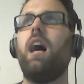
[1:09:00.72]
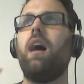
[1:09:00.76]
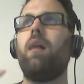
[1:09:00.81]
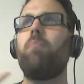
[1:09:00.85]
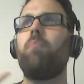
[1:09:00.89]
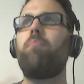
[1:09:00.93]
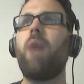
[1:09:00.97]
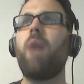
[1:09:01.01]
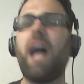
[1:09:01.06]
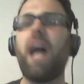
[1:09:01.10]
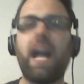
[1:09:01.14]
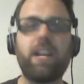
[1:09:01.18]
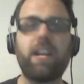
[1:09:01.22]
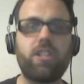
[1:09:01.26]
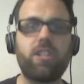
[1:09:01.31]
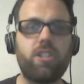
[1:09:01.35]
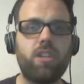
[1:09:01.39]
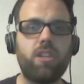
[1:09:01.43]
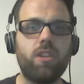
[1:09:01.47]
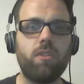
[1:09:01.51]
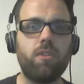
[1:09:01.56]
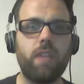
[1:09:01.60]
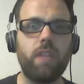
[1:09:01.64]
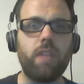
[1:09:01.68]

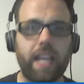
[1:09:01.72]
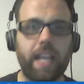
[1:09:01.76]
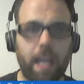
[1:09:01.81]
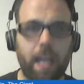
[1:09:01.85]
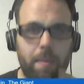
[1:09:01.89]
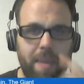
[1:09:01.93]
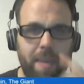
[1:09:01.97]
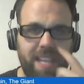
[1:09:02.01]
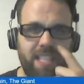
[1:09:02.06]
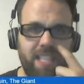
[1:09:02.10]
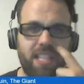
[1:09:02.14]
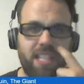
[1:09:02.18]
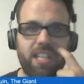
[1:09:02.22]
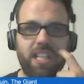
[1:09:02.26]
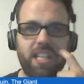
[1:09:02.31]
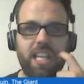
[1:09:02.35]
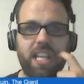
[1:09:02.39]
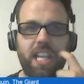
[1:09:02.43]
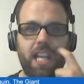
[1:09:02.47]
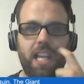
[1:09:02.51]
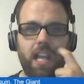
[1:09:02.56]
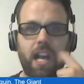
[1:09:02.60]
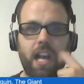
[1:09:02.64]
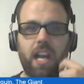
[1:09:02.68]
Pashto. Like I basically
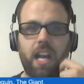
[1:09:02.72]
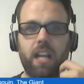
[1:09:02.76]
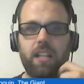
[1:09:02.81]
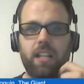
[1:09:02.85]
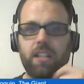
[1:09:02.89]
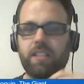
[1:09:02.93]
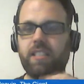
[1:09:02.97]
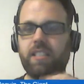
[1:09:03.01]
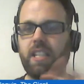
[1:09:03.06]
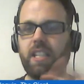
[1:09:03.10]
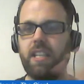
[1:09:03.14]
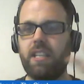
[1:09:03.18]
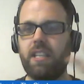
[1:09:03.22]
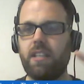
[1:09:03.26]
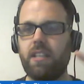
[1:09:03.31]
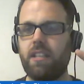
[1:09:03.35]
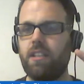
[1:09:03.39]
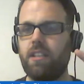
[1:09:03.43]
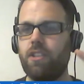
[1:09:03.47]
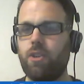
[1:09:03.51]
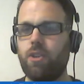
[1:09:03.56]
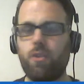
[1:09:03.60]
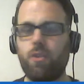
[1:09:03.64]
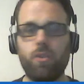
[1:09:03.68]
looked in
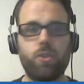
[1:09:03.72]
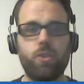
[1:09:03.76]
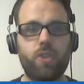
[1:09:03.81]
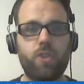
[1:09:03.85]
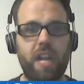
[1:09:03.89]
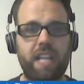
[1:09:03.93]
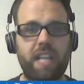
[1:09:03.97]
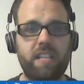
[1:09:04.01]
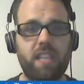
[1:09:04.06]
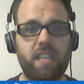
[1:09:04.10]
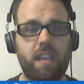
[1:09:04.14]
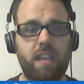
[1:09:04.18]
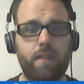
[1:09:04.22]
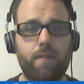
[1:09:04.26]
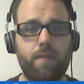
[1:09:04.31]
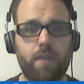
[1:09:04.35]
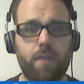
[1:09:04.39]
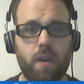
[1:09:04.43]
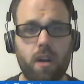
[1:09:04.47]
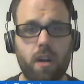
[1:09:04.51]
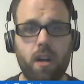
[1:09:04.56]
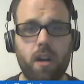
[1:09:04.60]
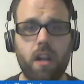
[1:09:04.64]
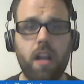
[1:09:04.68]
Google Translate
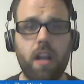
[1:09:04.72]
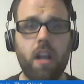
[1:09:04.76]
for